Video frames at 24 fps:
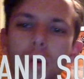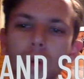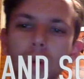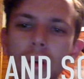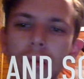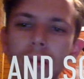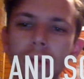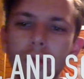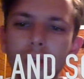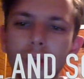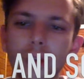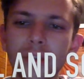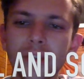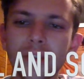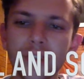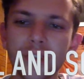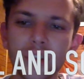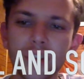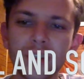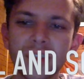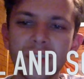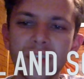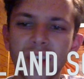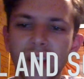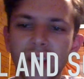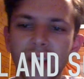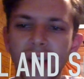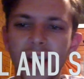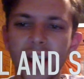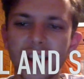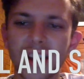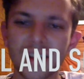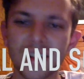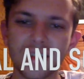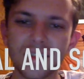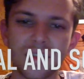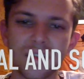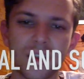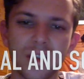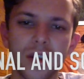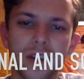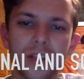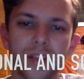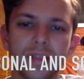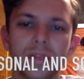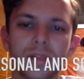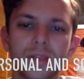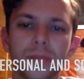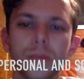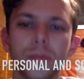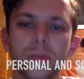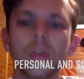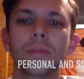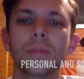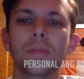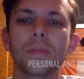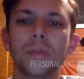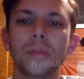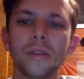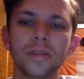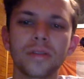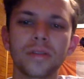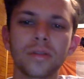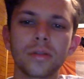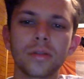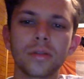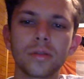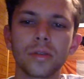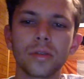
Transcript: involve students taking action to either support personal,